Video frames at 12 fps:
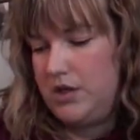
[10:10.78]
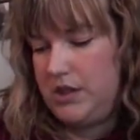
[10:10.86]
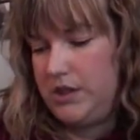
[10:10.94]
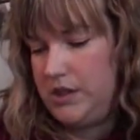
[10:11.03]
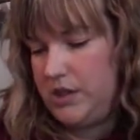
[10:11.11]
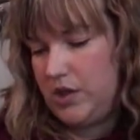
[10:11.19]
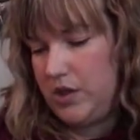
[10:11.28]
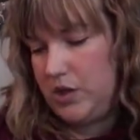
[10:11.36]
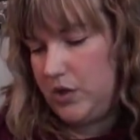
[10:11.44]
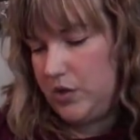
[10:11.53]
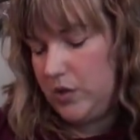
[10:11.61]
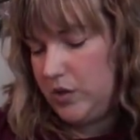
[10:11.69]

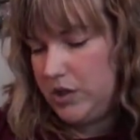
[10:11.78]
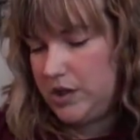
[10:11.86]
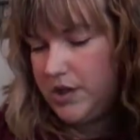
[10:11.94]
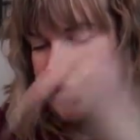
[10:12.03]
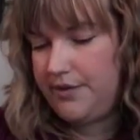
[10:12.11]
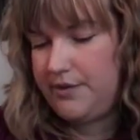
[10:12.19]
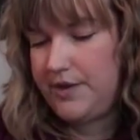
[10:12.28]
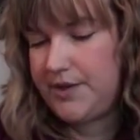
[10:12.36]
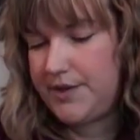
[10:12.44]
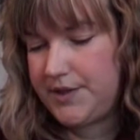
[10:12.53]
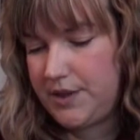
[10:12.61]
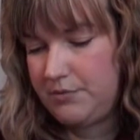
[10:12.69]
So
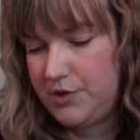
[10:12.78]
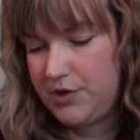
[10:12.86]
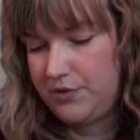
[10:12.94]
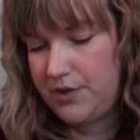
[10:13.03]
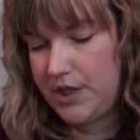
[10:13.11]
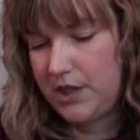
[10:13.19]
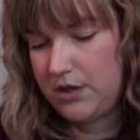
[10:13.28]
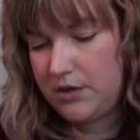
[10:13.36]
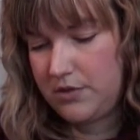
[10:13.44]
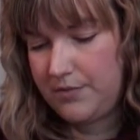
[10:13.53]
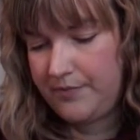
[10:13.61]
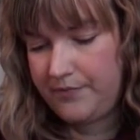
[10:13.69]
this I'm doing
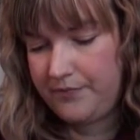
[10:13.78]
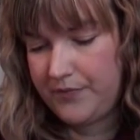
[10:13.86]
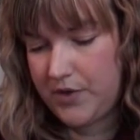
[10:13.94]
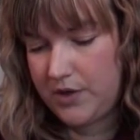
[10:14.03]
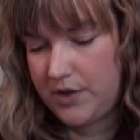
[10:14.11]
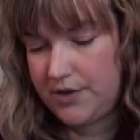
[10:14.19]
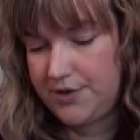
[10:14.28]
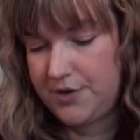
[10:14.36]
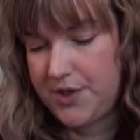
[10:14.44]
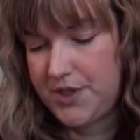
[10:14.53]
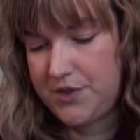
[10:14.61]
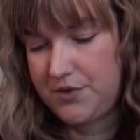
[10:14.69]
on a
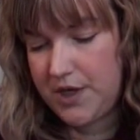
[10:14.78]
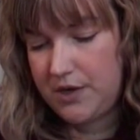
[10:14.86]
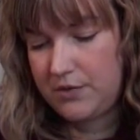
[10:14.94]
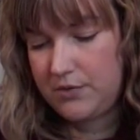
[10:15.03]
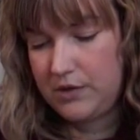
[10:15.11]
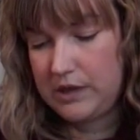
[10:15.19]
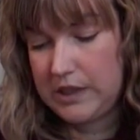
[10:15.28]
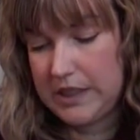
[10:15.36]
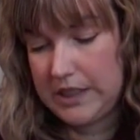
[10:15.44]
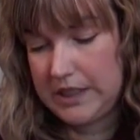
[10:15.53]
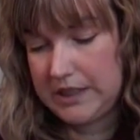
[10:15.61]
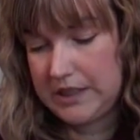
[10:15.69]
32 count
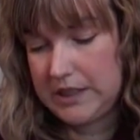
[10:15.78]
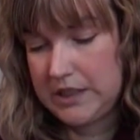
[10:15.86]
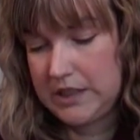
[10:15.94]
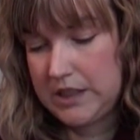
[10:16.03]
linen,